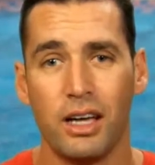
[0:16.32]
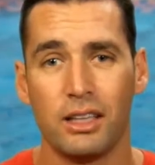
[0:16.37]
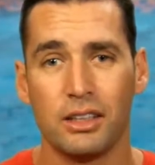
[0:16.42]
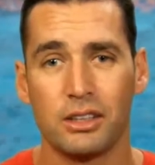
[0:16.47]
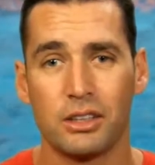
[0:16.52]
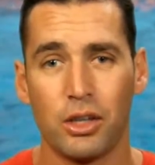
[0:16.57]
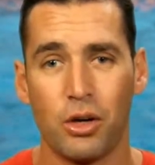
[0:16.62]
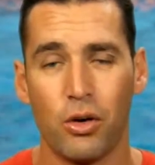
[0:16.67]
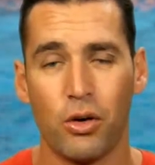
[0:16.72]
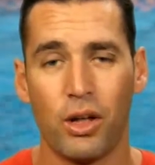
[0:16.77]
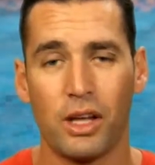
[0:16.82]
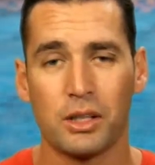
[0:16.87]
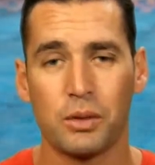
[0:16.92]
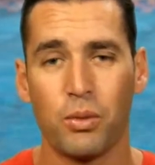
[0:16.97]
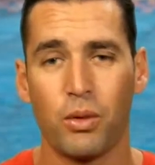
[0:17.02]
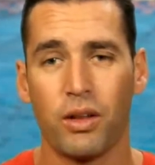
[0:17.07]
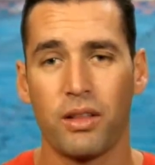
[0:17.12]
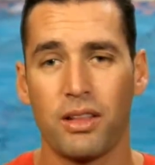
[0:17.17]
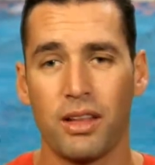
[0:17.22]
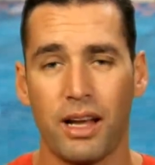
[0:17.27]
And so
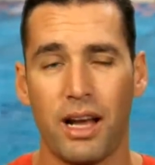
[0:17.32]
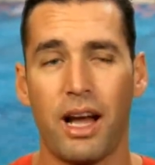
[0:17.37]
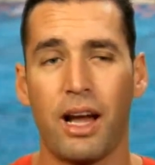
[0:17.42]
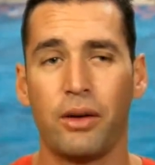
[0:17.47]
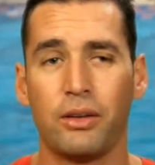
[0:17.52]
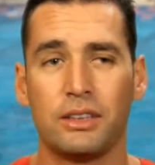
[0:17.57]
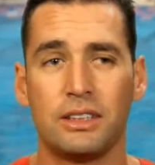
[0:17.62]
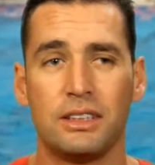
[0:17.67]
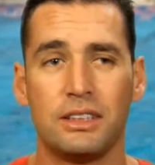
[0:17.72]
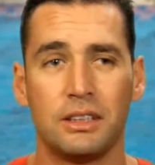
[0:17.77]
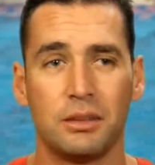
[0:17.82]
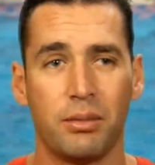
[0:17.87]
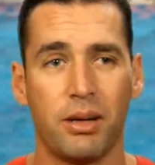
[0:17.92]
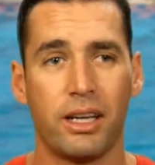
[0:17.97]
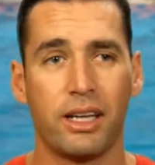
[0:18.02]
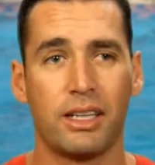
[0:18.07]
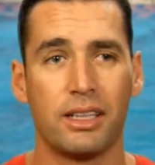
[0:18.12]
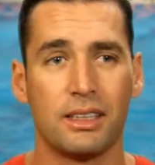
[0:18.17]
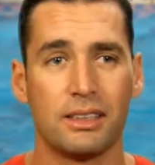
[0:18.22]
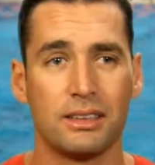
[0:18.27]
that's one thing I always teach
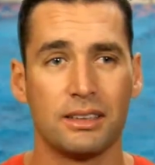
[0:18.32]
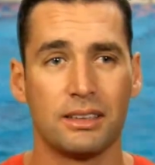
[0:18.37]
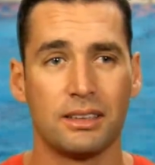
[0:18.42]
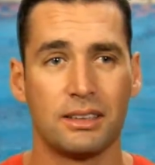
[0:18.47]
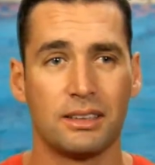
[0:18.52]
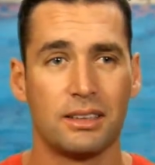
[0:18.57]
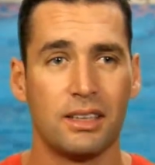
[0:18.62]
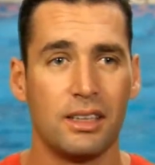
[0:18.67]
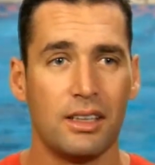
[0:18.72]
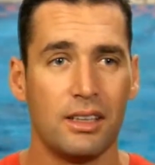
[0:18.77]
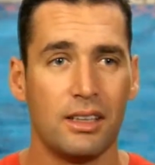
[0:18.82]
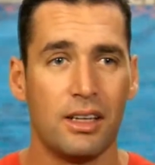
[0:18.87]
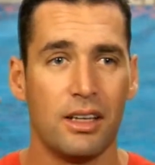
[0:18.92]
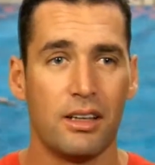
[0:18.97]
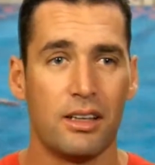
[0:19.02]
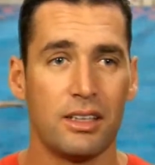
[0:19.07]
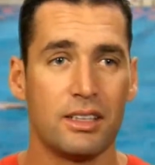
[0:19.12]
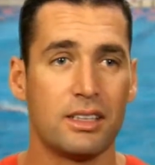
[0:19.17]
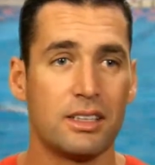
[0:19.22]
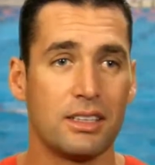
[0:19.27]
my kids is
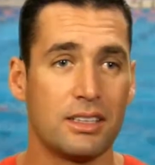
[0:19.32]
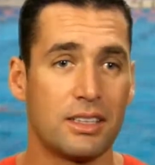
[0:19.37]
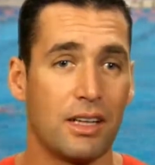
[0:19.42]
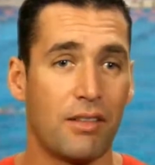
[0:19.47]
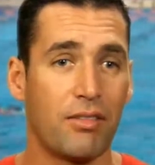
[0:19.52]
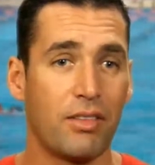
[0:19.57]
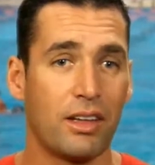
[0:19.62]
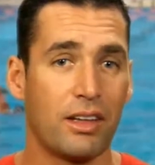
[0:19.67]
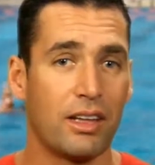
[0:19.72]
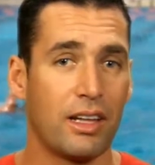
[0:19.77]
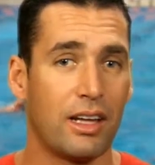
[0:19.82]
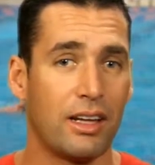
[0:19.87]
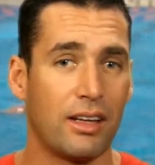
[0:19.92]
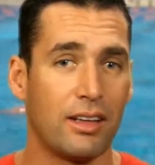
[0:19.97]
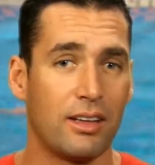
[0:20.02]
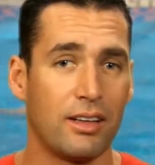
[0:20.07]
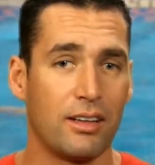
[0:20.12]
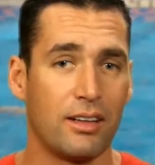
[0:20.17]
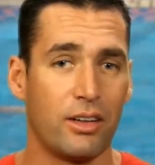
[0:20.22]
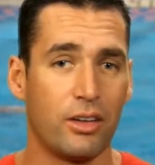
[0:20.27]
this is something
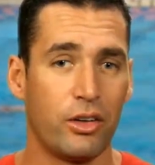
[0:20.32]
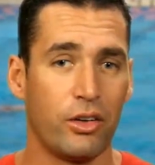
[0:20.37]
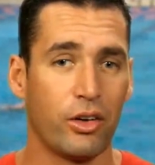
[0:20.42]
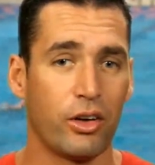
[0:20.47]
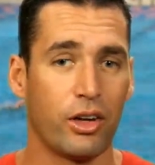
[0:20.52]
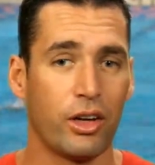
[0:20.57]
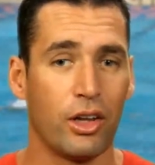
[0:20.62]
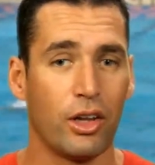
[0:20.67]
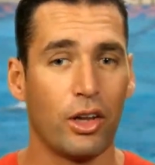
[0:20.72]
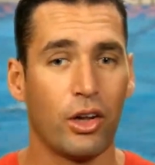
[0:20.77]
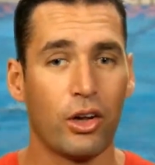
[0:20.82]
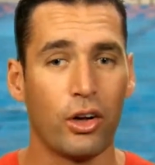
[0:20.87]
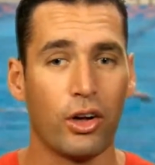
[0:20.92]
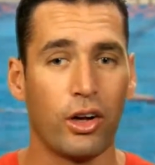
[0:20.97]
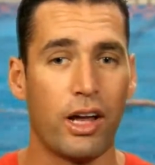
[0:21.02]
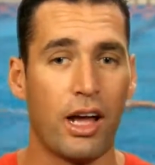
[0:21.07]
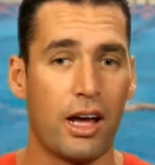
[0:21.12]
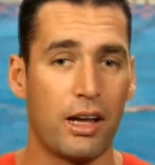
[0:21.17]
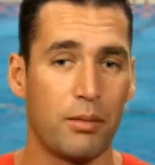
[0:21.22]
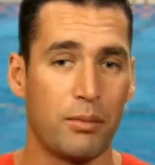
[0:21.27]
that you're going to
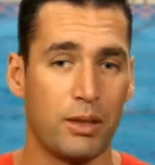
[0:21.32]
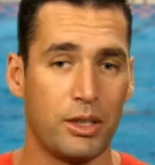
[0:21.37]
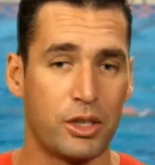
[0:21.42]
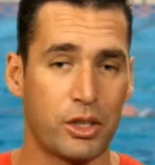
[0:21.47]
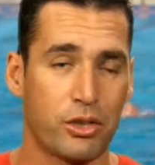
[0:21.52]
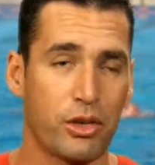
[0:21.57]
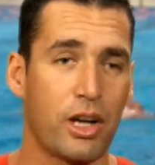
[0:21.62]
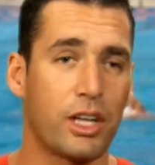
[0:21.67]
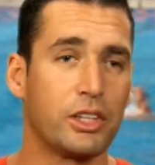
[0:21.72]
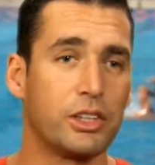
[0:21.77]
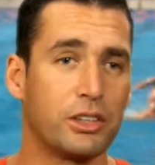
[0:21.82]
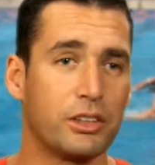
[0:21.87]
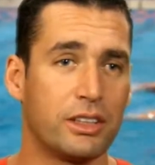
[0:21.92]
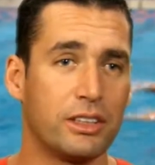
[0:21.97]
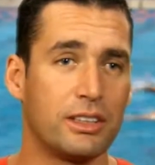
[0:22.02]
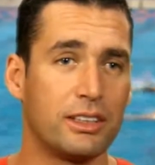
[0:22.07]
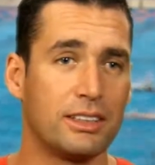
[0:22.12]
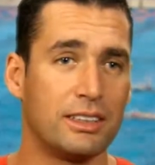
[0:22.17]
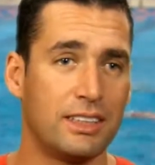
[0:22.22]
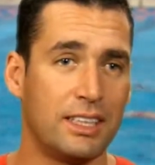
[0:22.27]
learn how to be
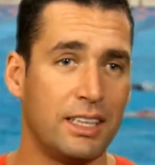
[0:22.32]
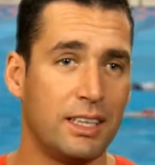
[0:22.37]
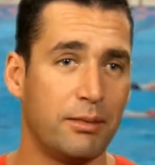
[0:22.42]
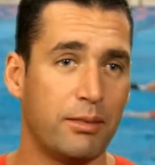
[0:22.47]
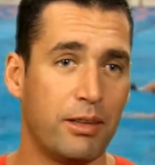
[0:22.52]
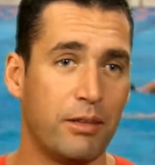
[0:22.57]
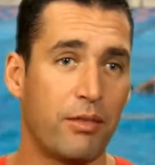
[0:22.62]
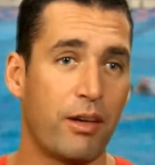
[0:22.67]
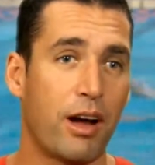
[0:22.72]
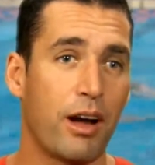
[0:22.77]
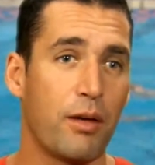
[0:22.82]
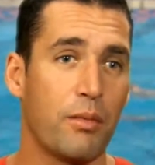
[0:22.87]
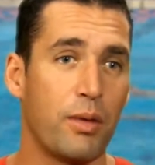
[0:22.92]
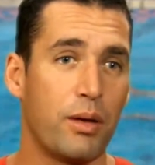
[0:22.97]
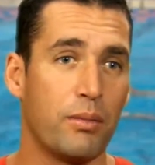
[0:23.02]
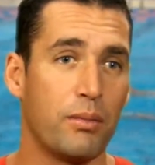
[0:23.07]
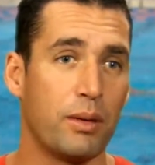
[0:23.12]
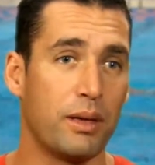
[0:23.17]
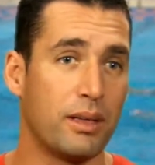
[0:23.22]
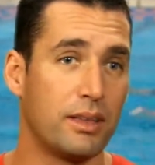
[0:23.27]
structured in a team
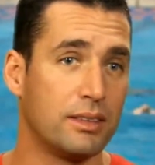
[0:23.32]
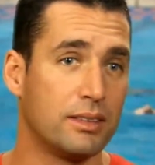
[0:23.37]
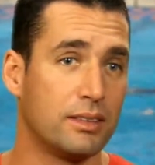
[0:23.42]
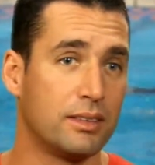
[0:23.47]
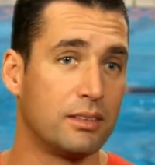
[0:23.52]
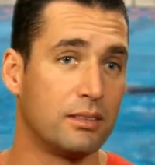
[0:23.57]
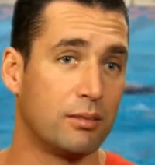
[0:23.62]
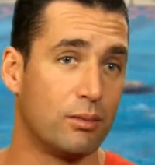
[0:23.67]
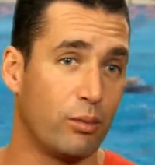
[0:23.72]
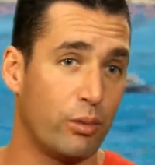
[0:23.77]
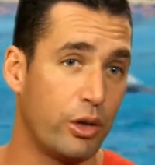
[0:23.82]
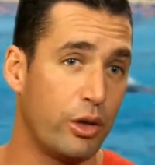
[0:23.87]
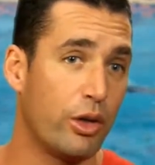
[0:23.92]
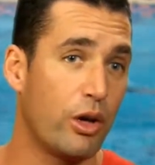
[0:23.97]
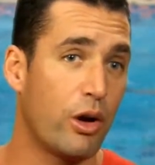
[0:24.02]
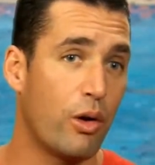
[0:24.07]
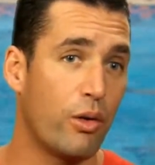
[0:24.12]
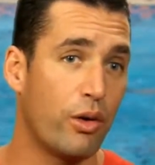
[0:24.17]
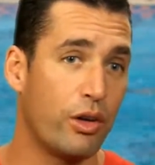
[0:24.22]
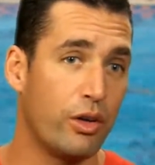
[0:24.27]
environment, because when you
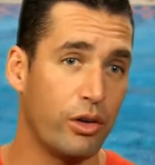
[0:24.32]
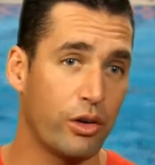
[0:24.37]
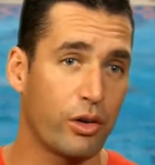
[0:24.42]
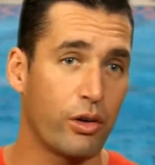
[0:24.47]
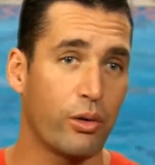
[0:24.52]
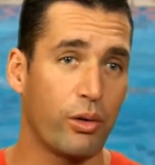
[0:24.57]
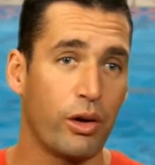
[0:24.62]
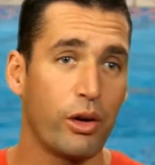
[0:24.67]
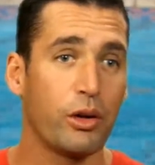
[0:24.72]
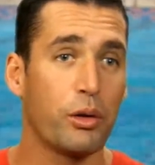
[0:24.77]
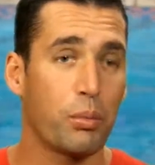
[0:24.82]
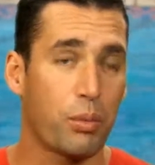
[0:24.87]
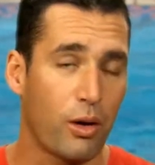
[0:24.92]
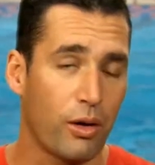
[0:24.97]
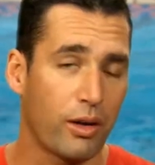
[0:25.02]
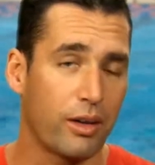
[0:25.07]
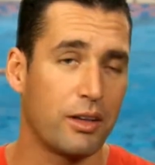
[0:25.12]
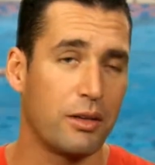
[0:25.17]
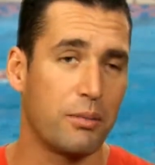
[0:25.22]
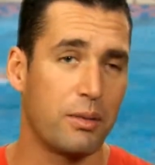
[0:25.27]
go into your career, you're
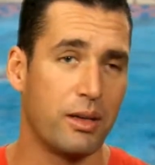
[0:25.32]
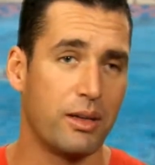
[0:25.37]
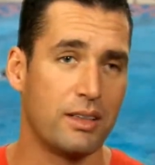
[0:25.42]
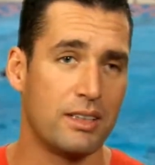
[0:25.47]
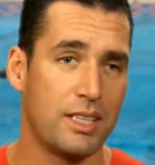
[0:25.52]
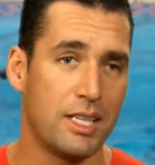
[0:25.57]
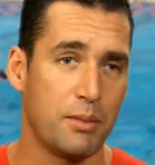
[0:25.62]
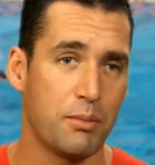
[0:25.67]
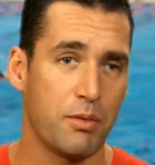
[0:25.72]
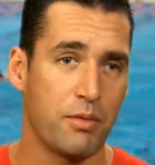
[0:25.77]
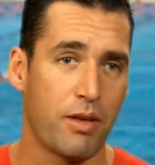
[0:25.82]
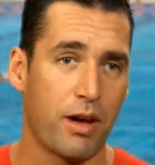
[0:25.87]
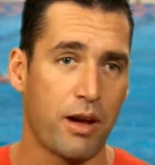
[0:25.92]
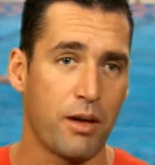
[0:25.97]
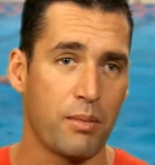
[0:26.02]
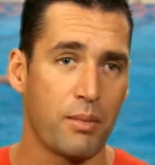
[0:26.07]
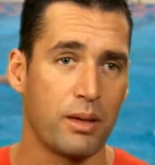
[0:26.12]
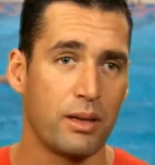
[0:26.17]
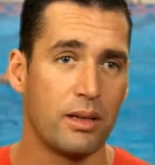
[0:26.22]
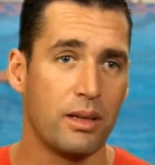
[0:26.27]
probably going to be in a team
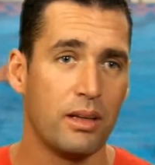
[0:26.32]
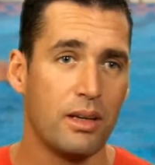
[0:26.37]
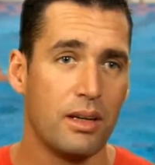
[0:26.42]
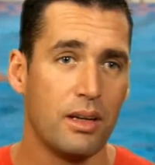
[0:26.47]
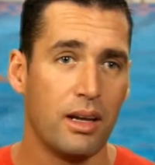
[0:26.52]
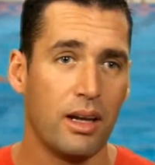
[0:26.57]
environment.